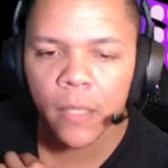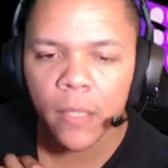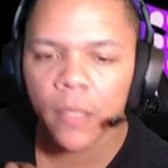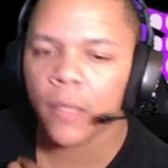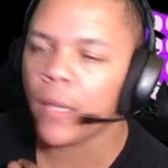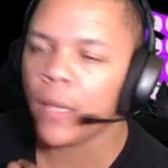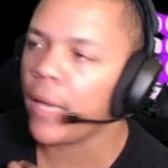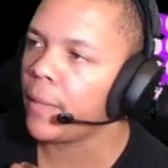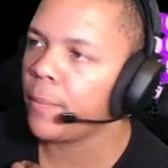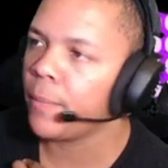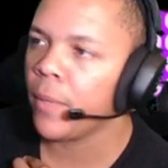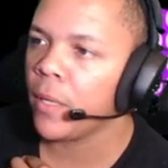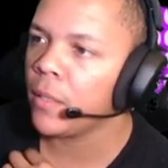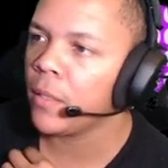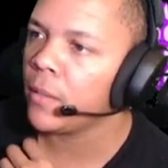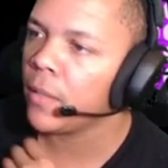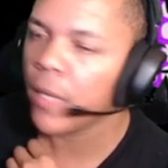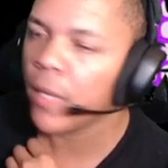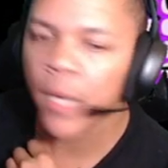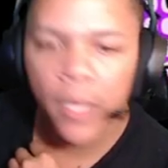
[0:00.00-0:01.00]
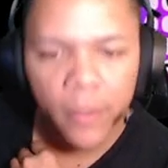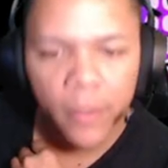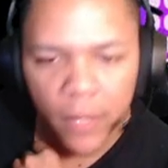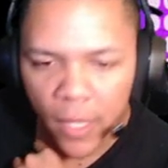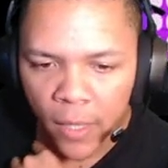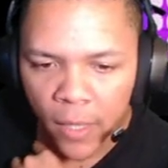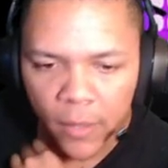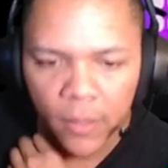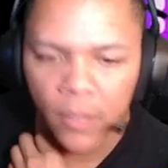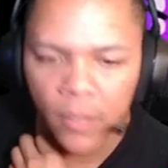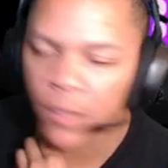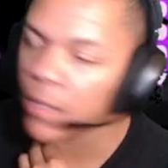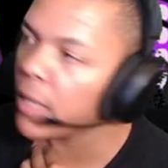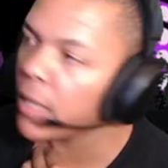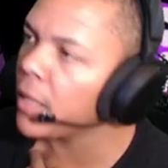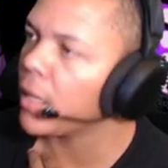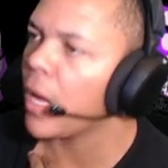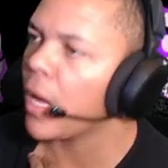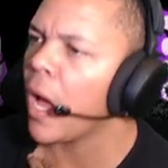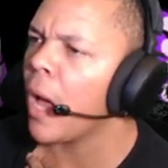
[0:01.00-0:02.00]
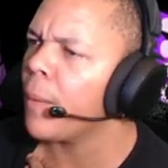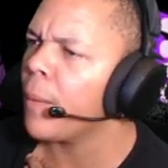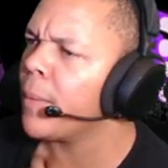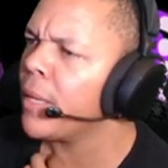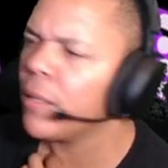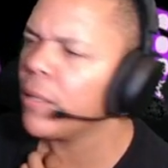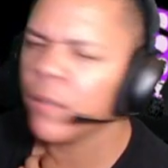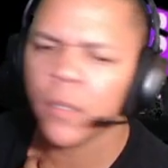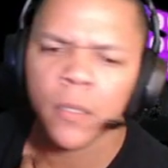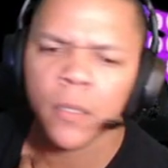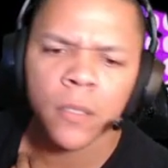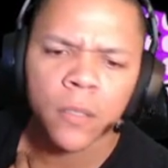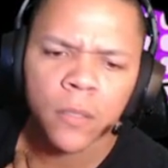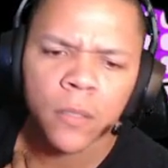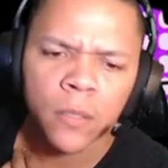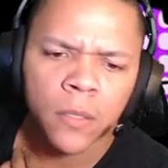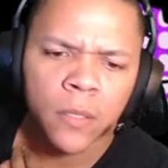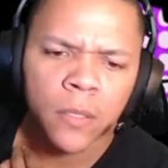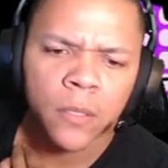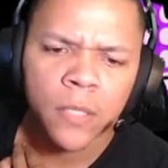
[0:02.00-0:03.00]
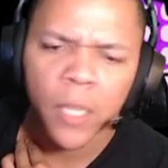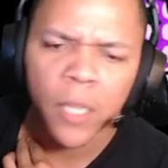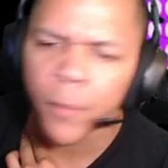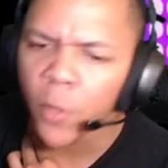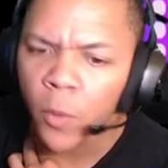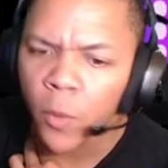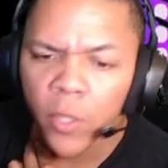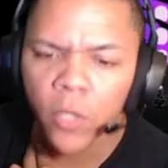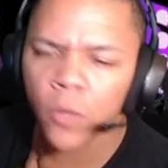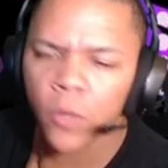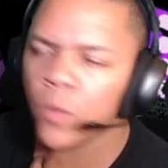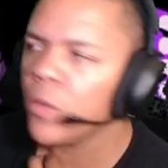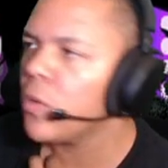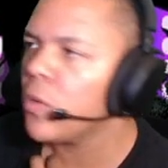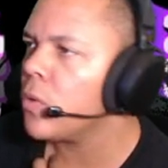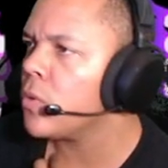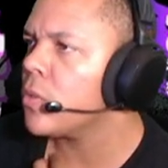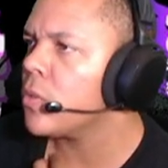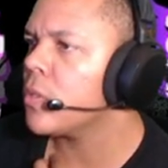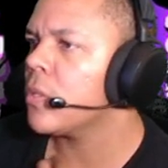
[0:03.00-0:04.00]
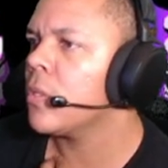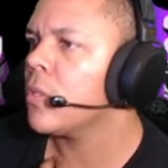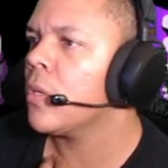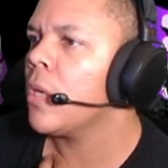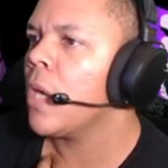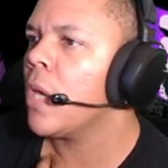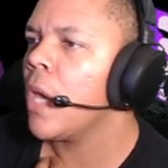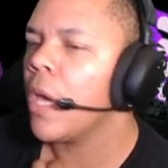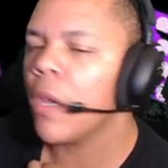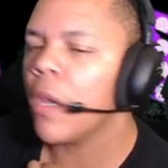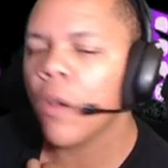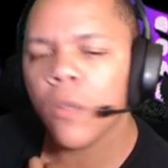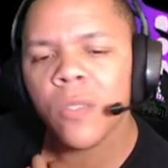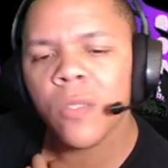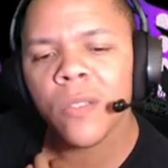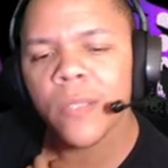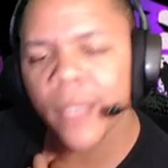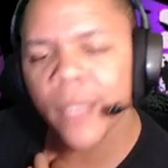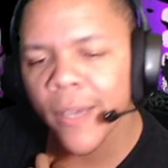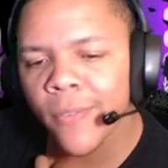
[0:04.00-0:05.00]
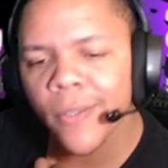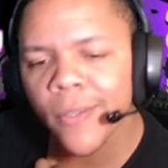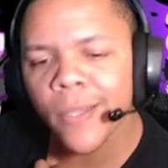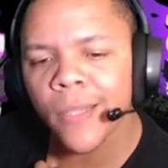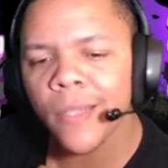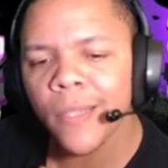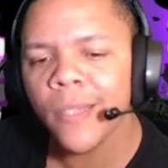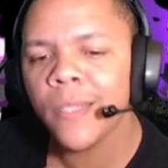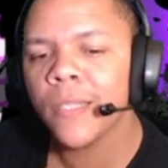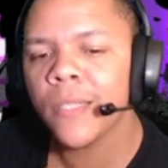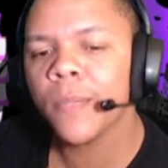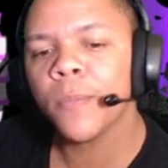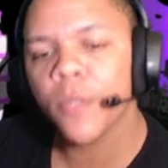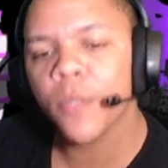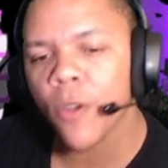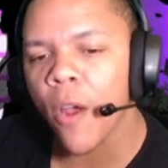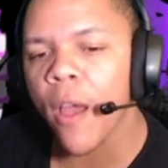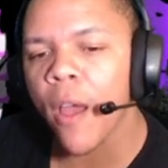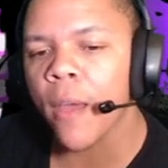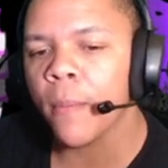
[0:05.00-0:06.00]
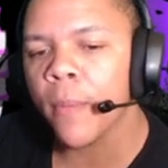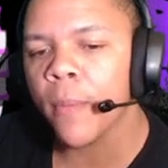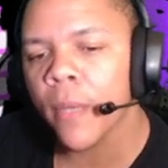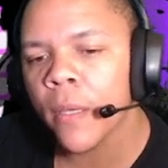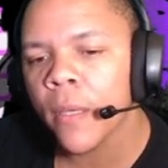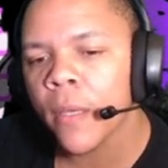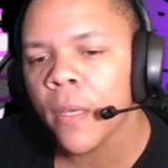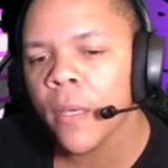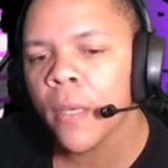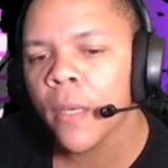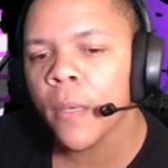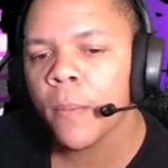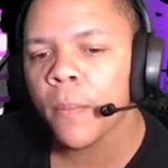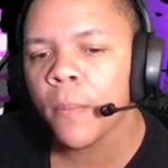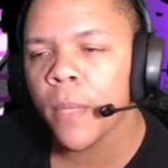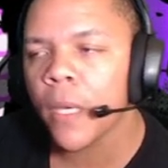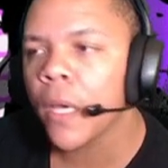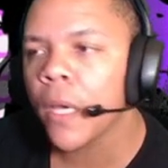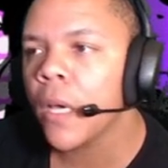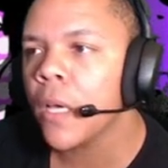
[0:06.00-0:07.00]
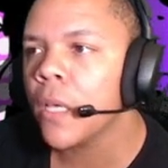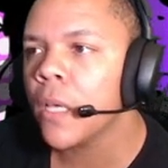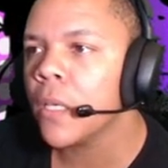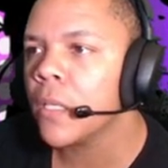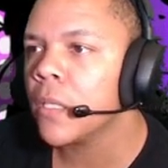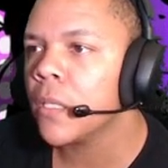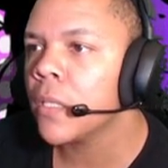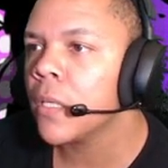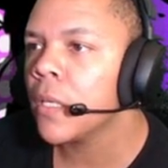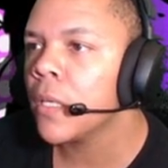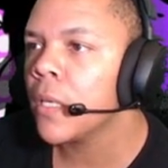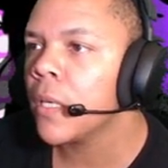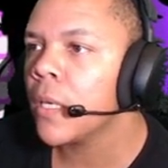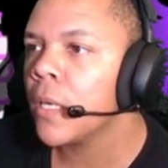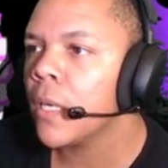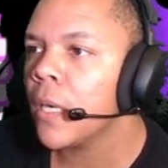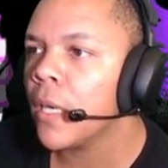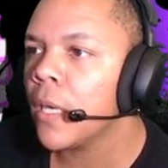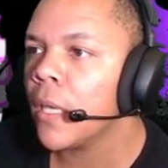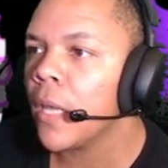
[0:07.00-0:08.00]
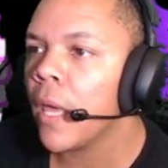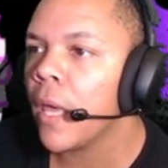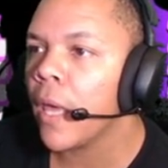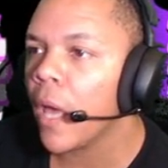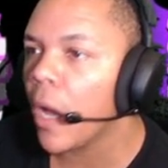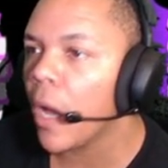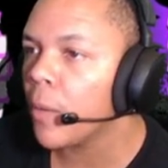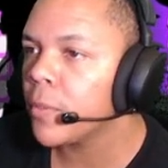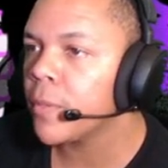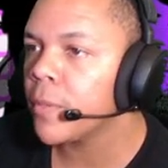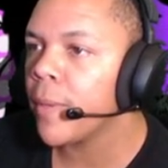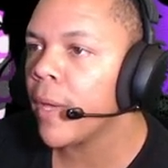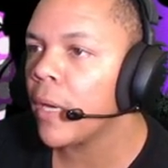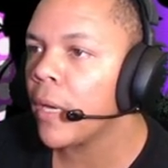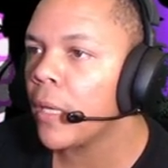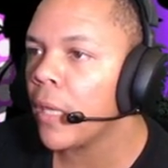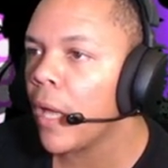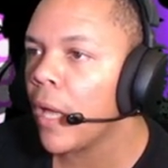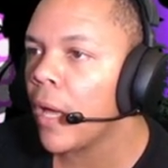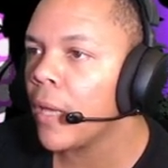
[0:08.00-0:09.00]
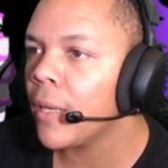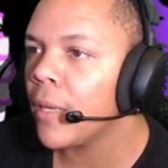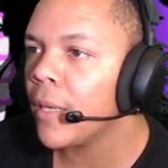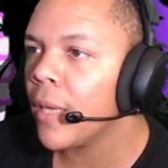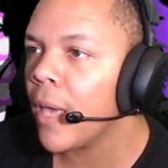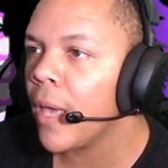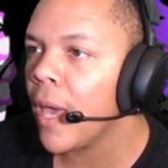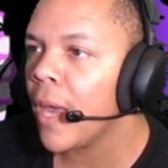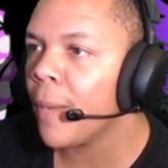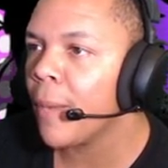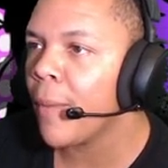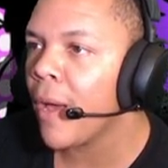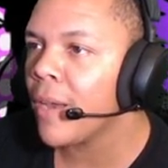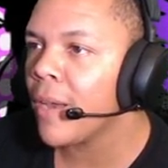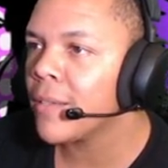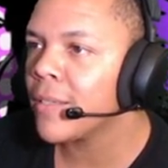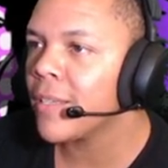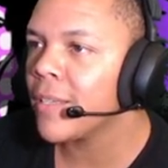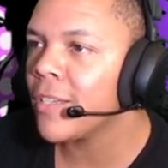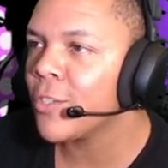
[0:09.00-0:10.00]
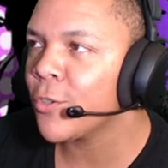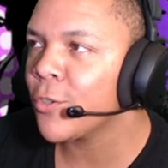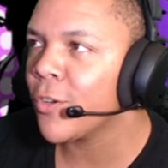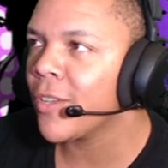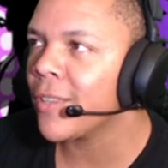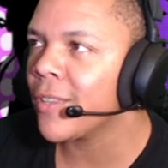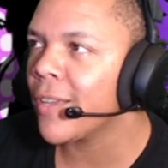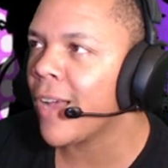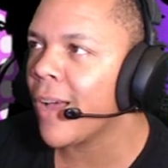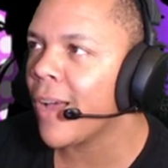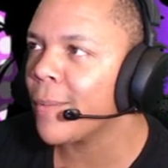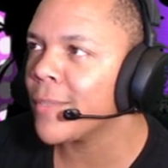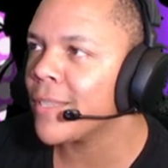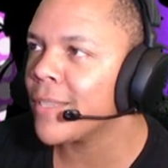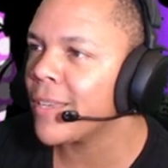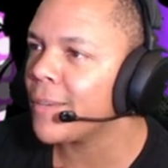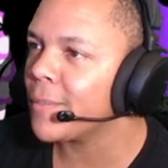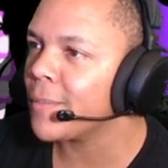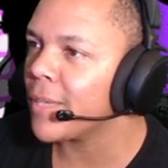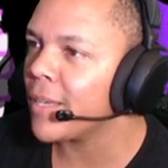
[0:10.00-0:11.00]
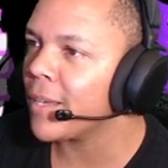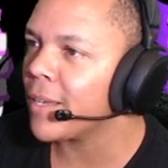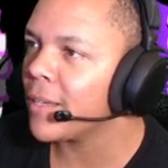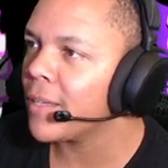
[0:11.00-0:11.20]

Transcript: like button, hit that hit comment, tell me what you use, and also definitely subscribe, because it, it helps me out a lot. And I'm honestly enjoying the comments that I'm getting.